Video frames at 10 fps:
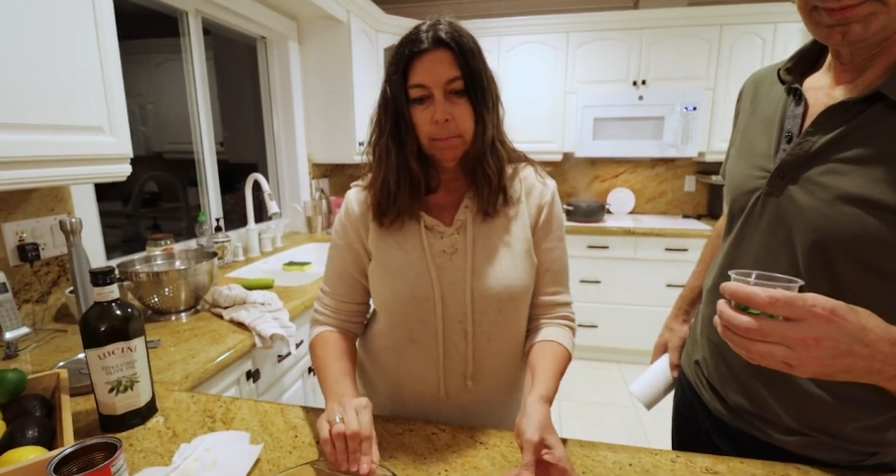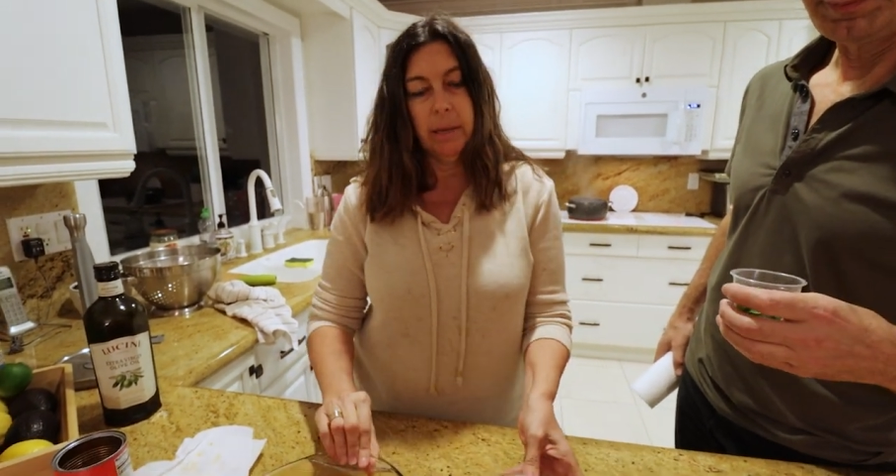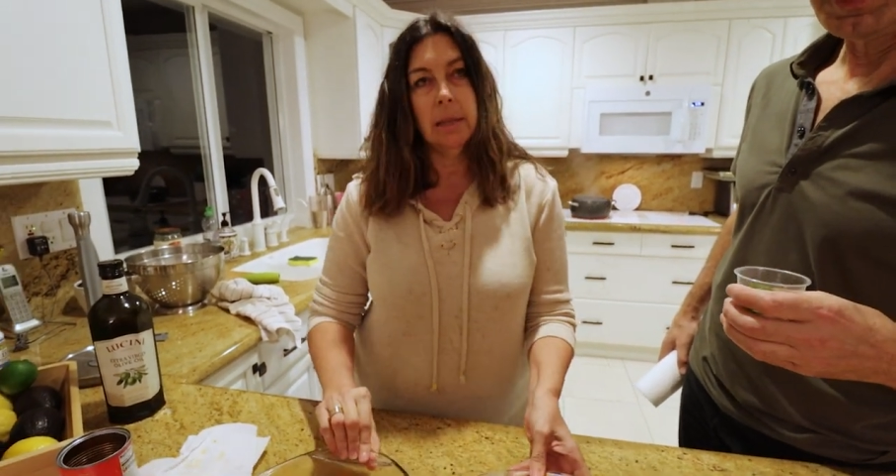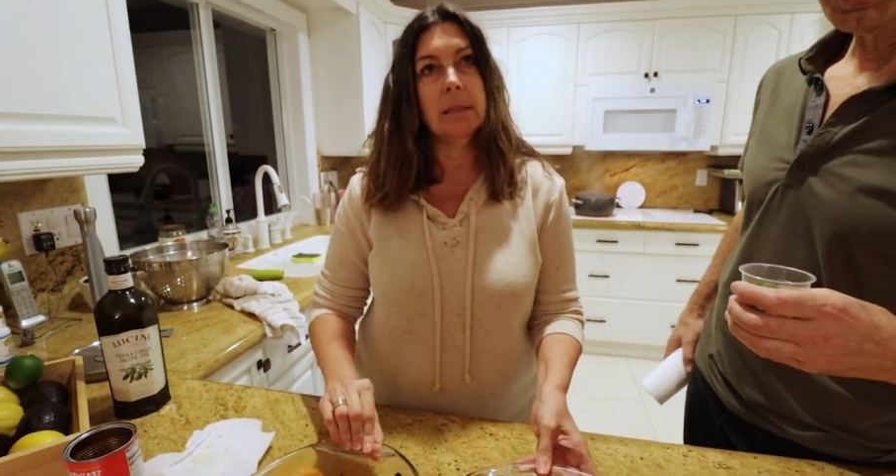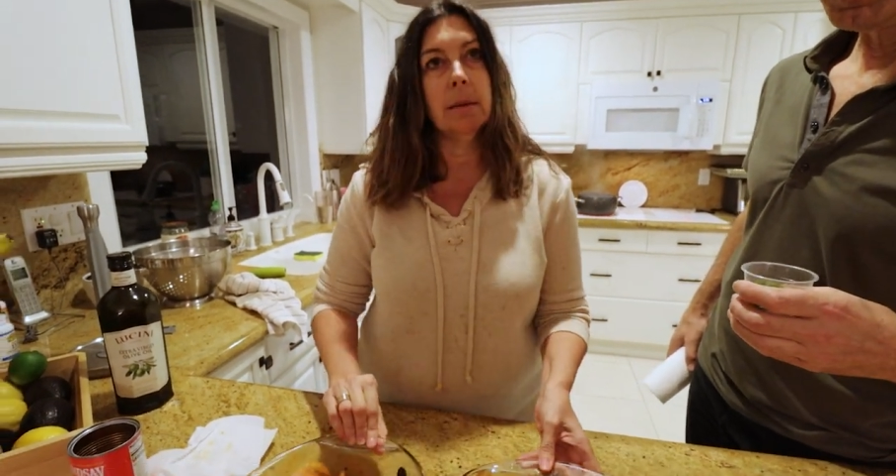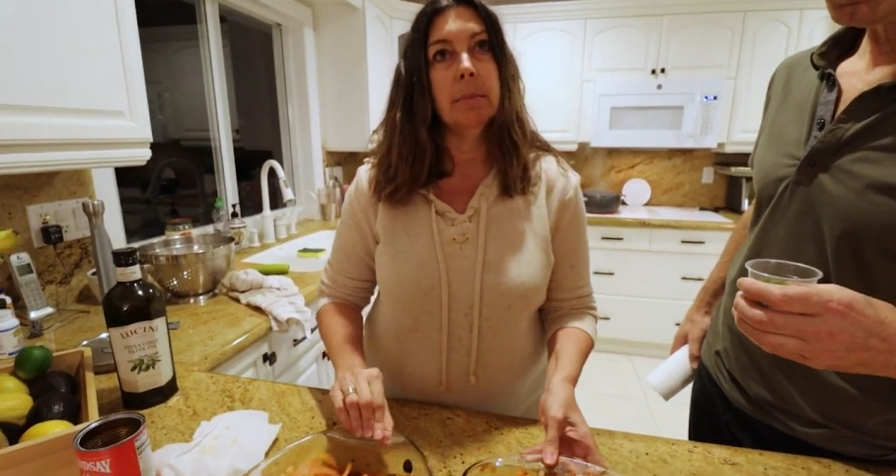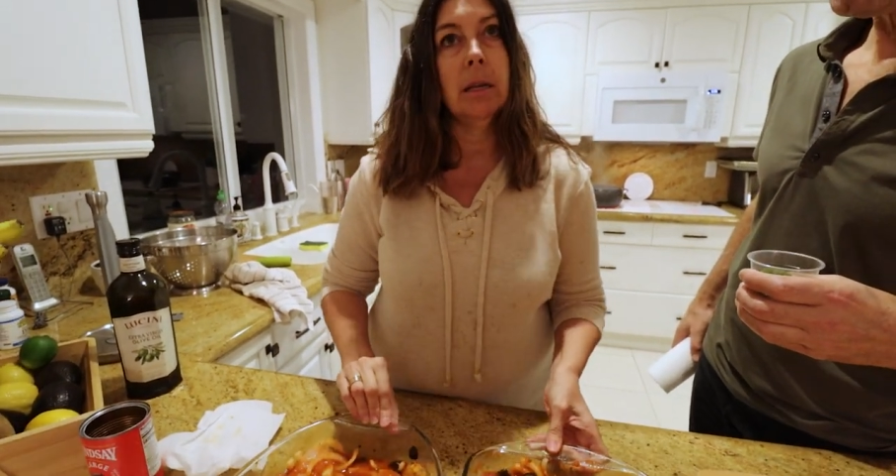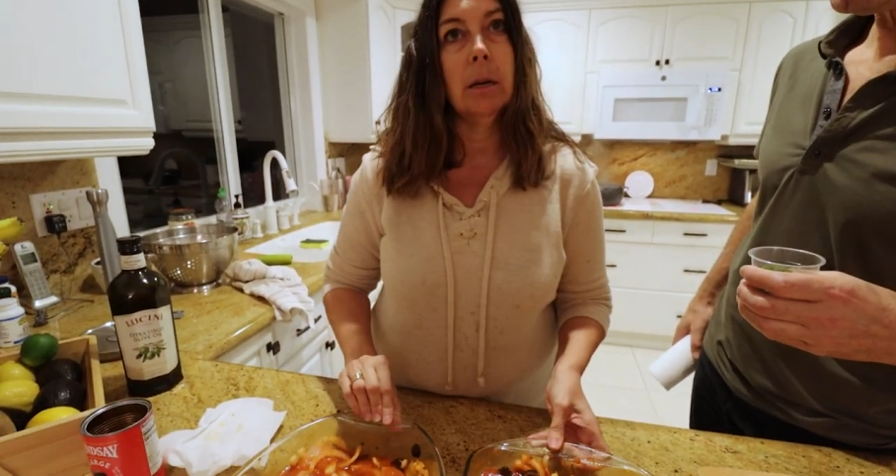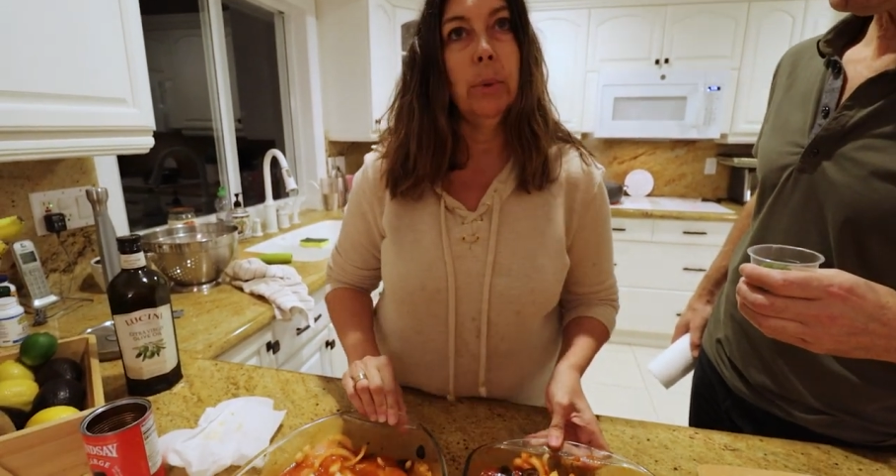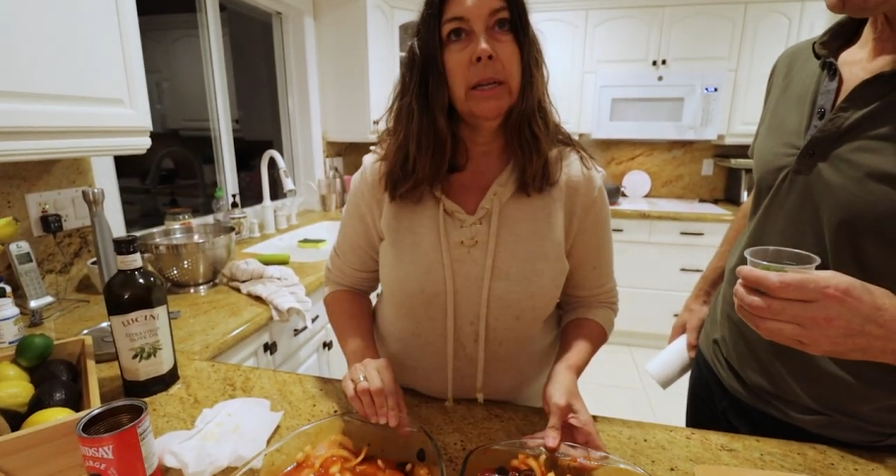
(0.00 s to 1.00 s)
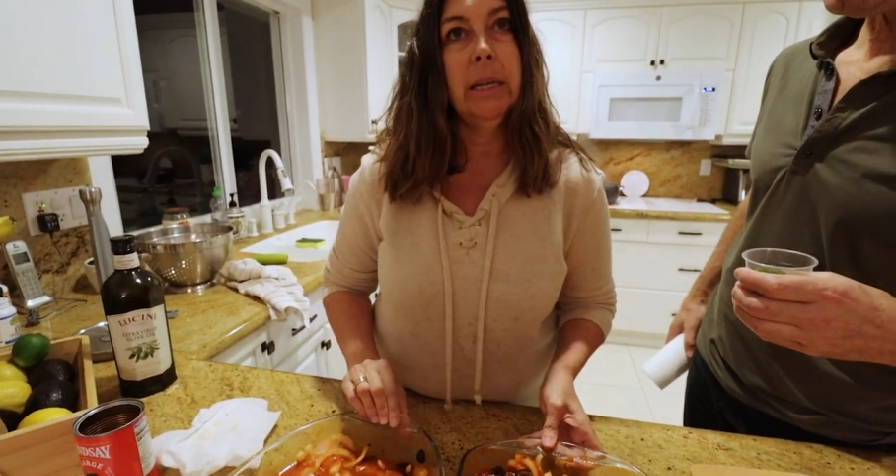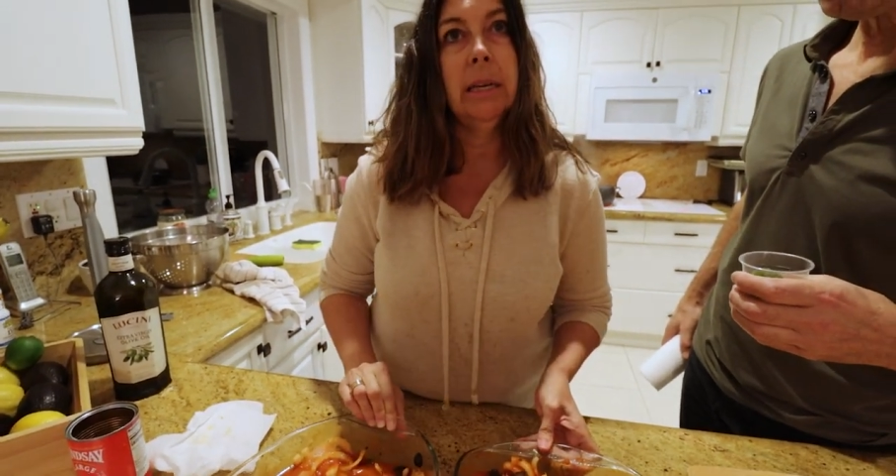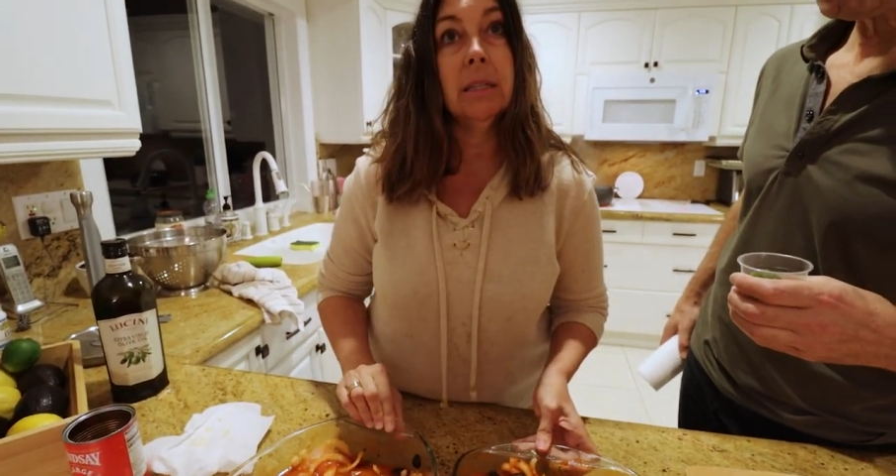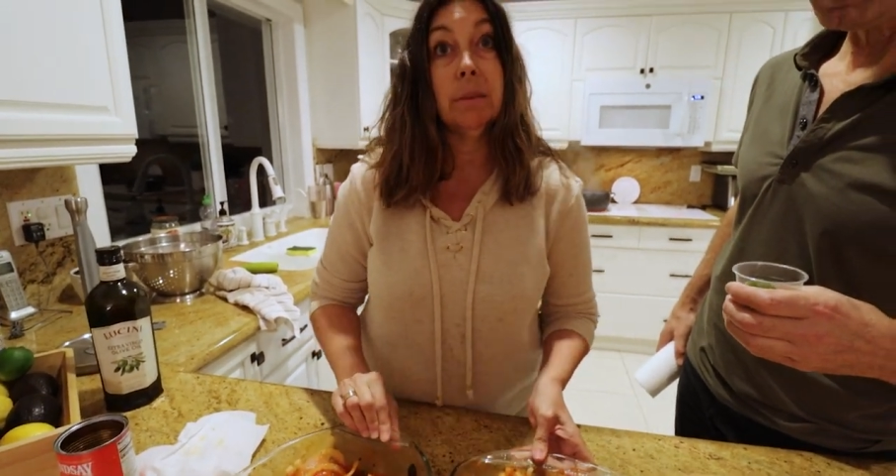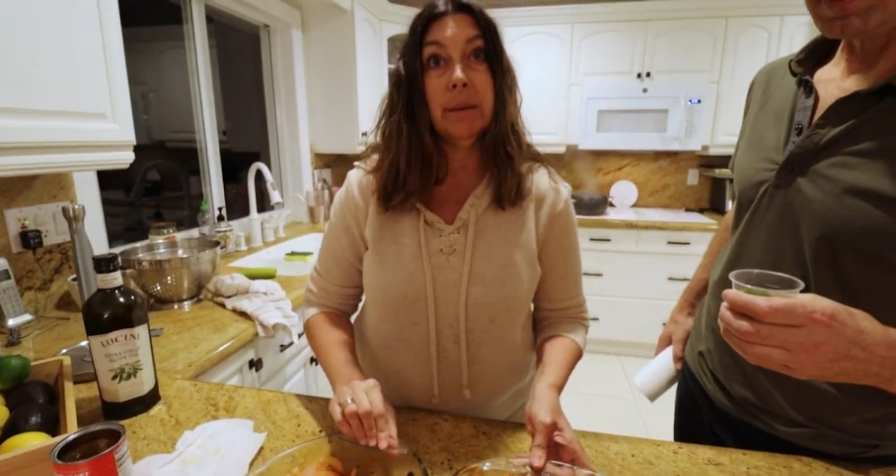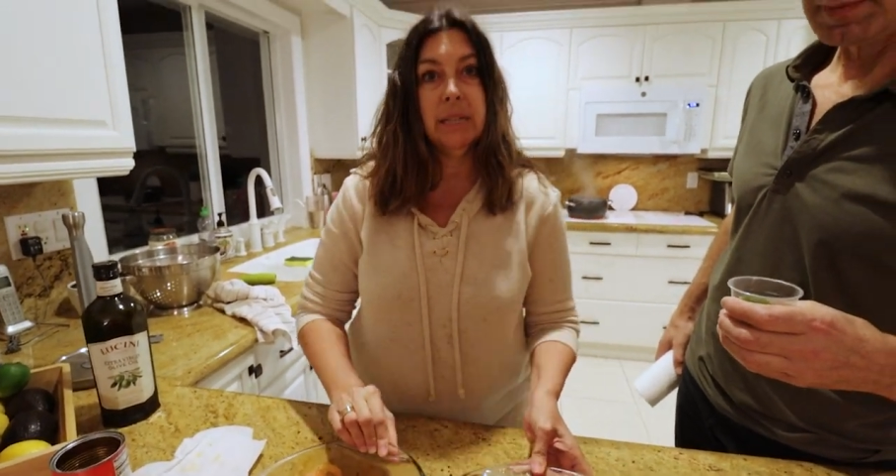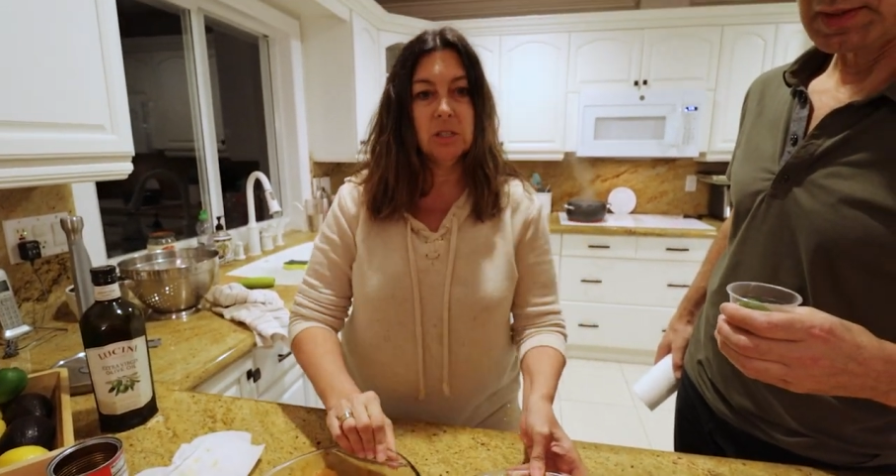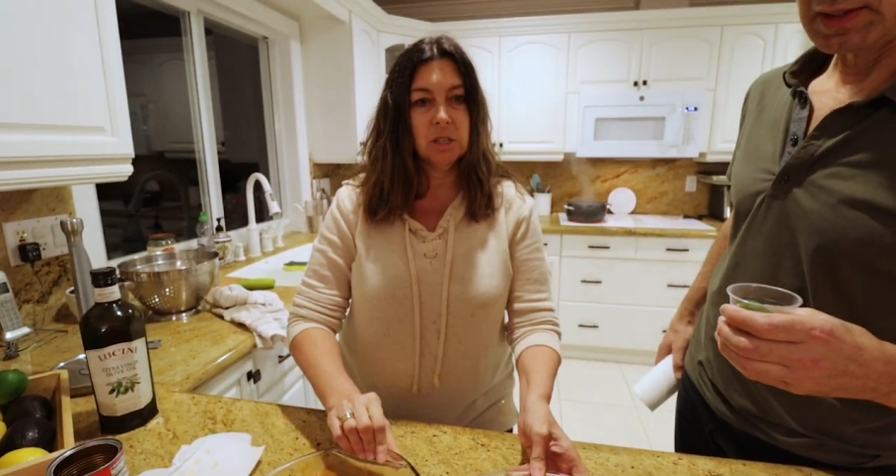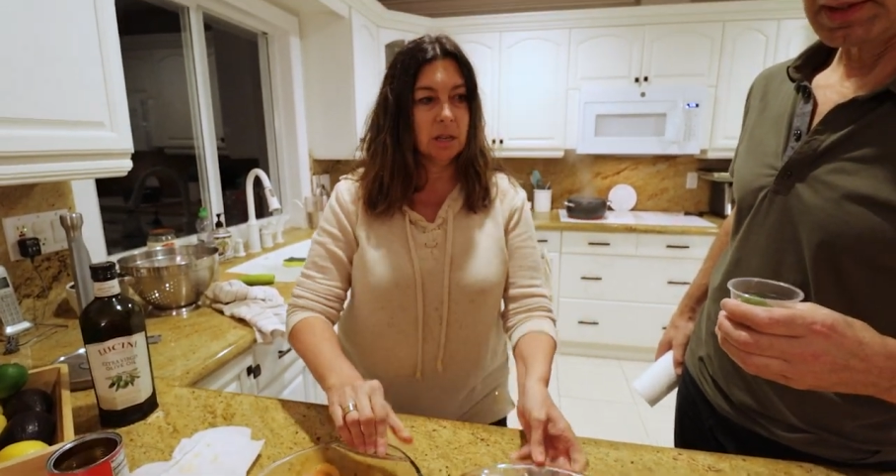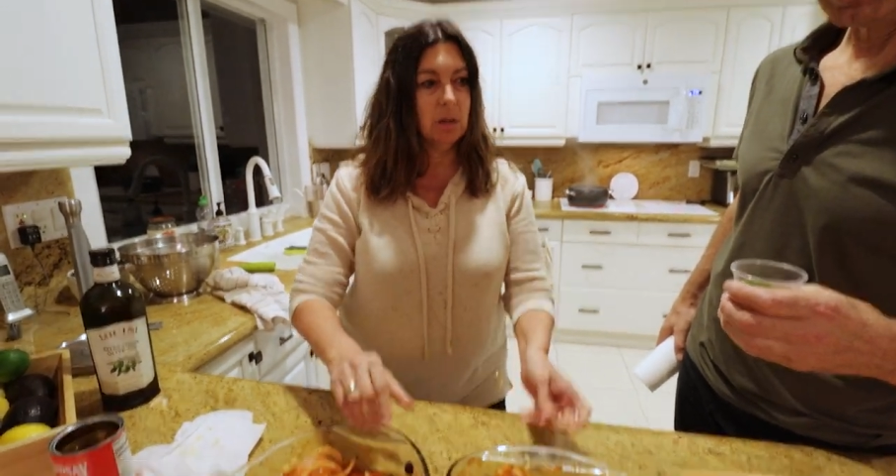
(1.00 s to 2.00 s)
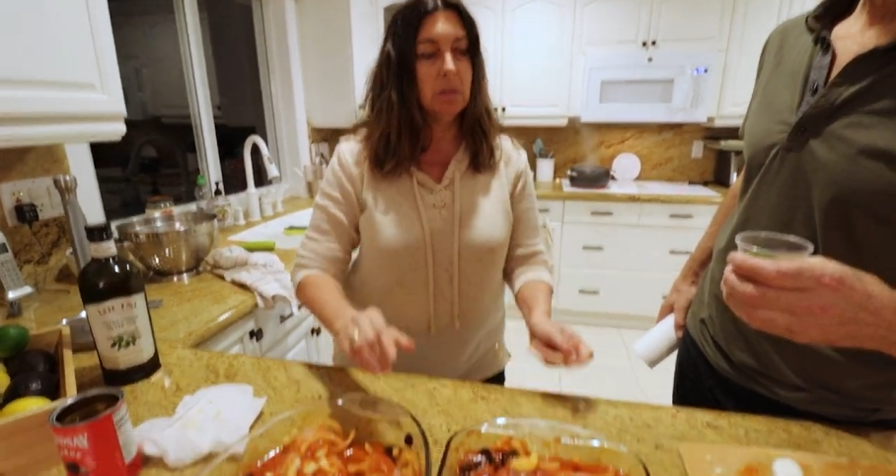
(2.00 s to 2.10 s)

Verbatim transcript: making some linguine and spinach to go